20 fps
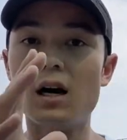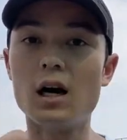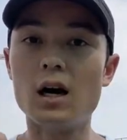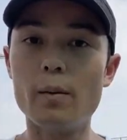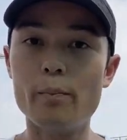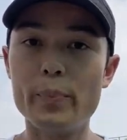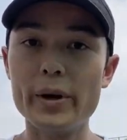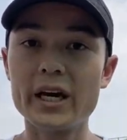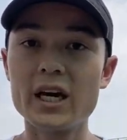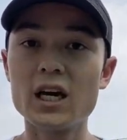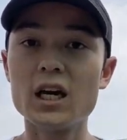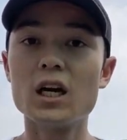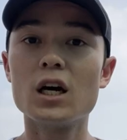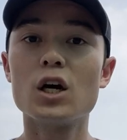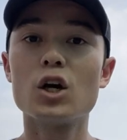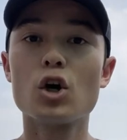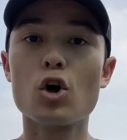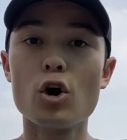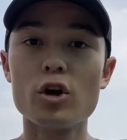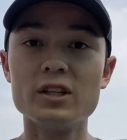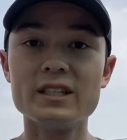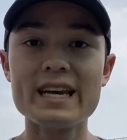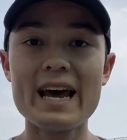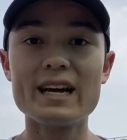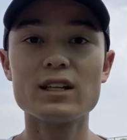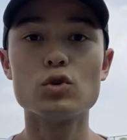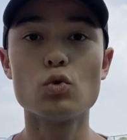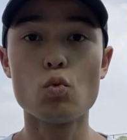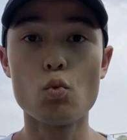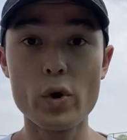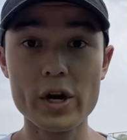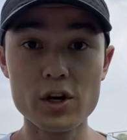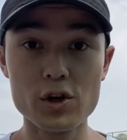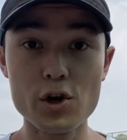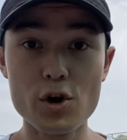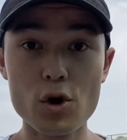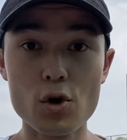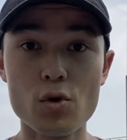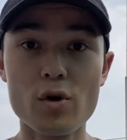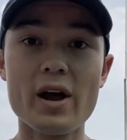a bigger contact
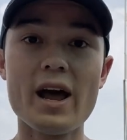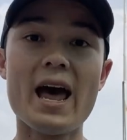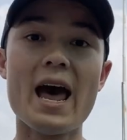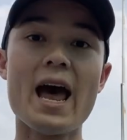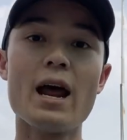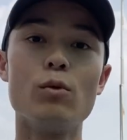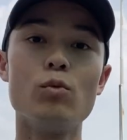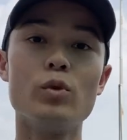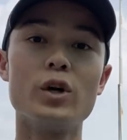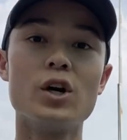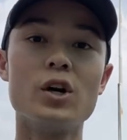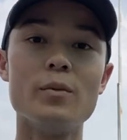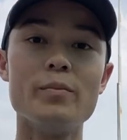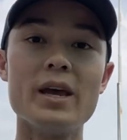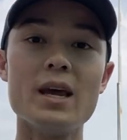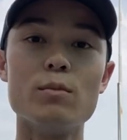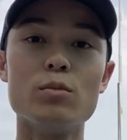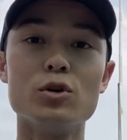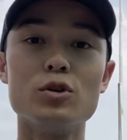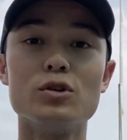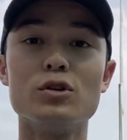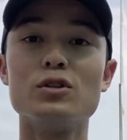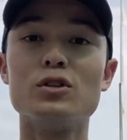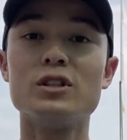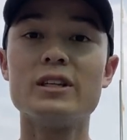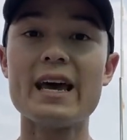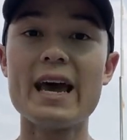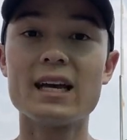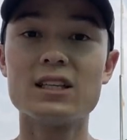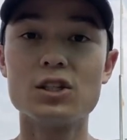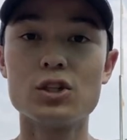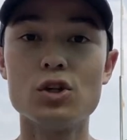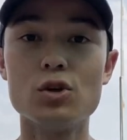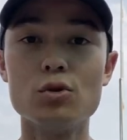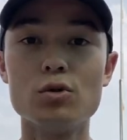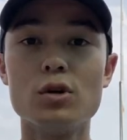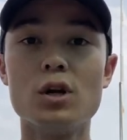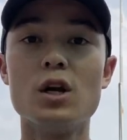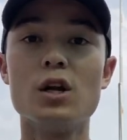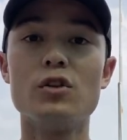window and we're going to be able to
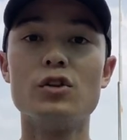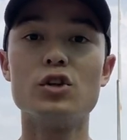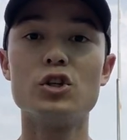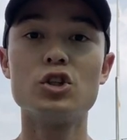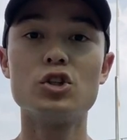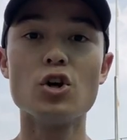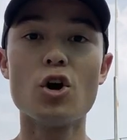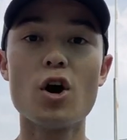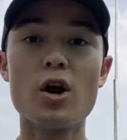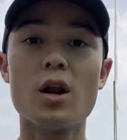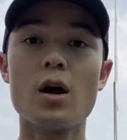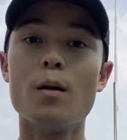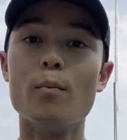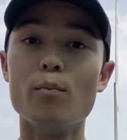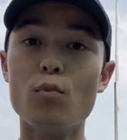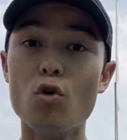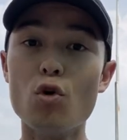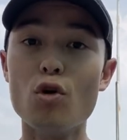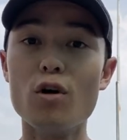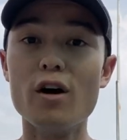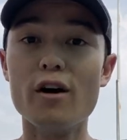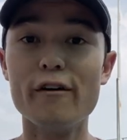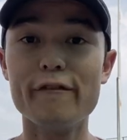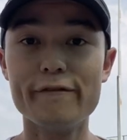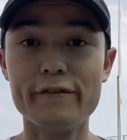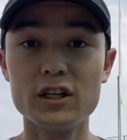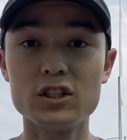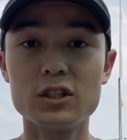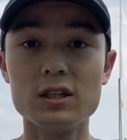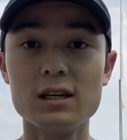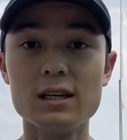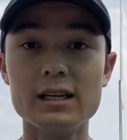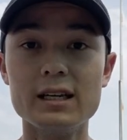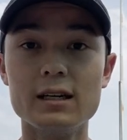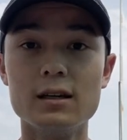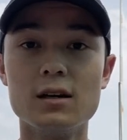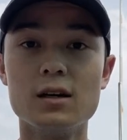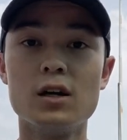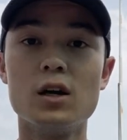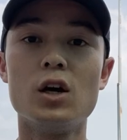execute the shot more
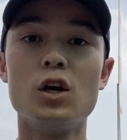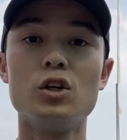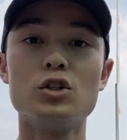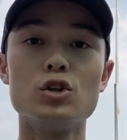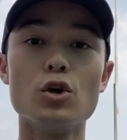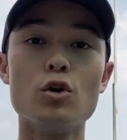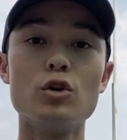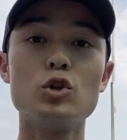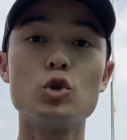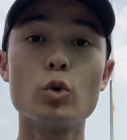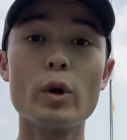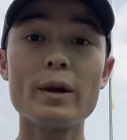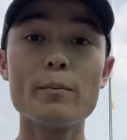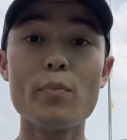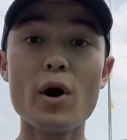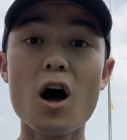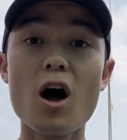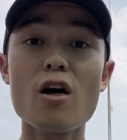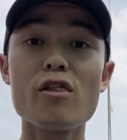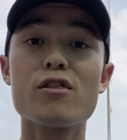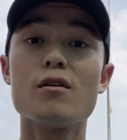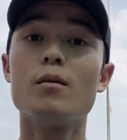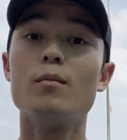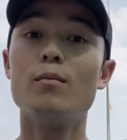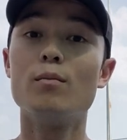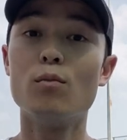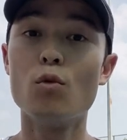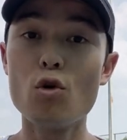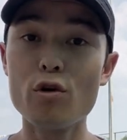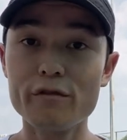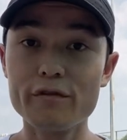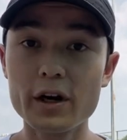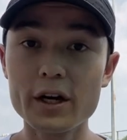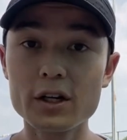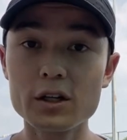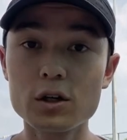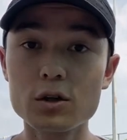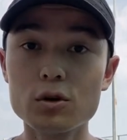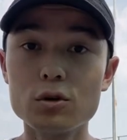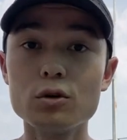efficiently. So swing path, more
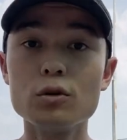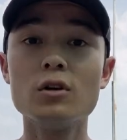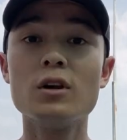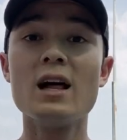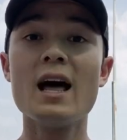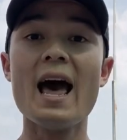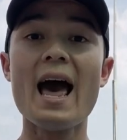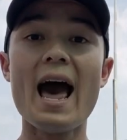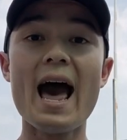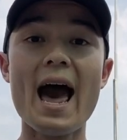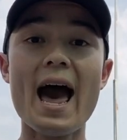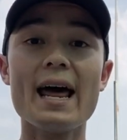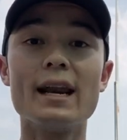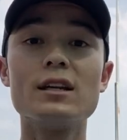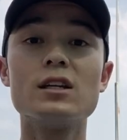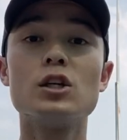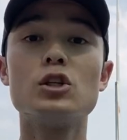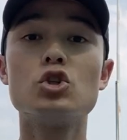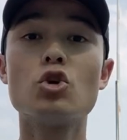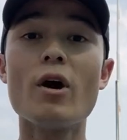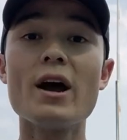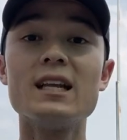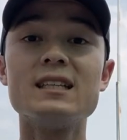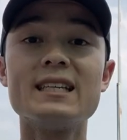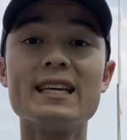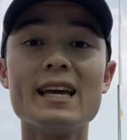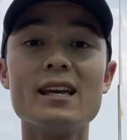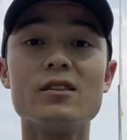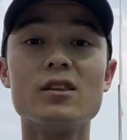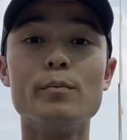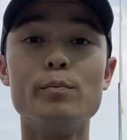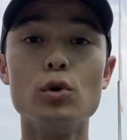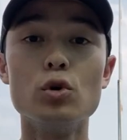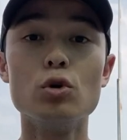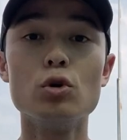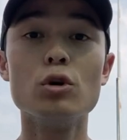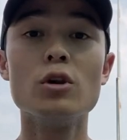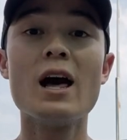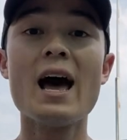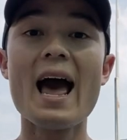vertical, and try and take the
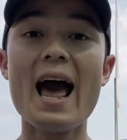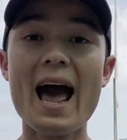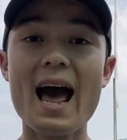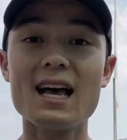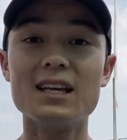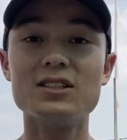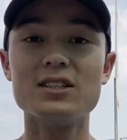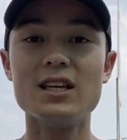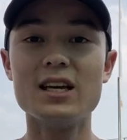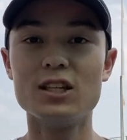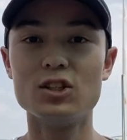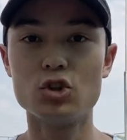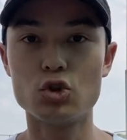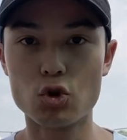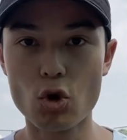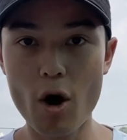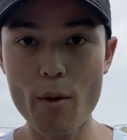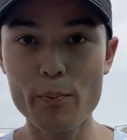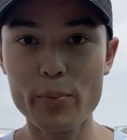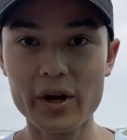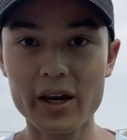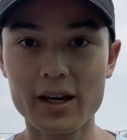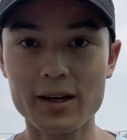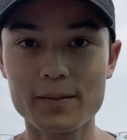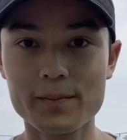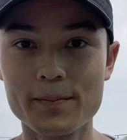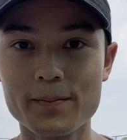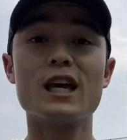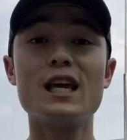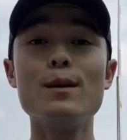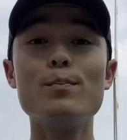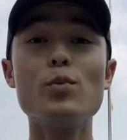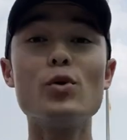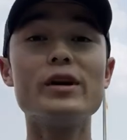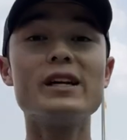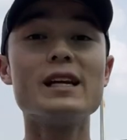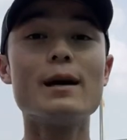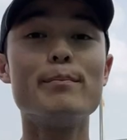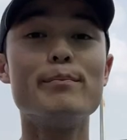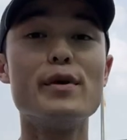ball as it's dropping. Key
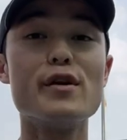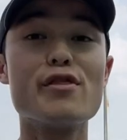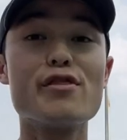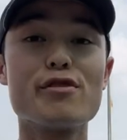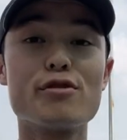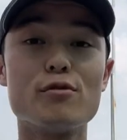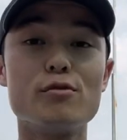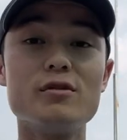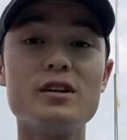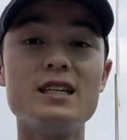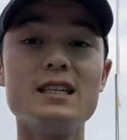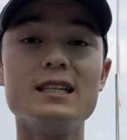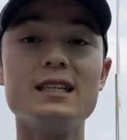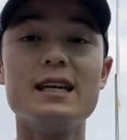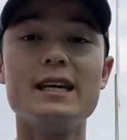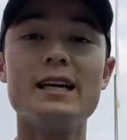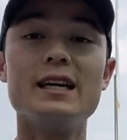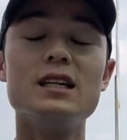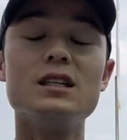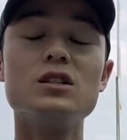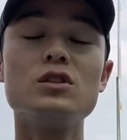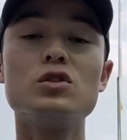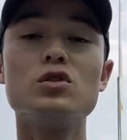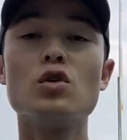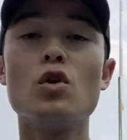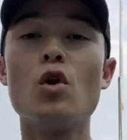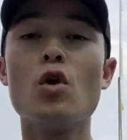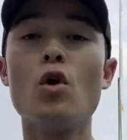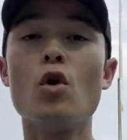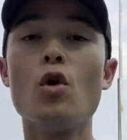point number three is,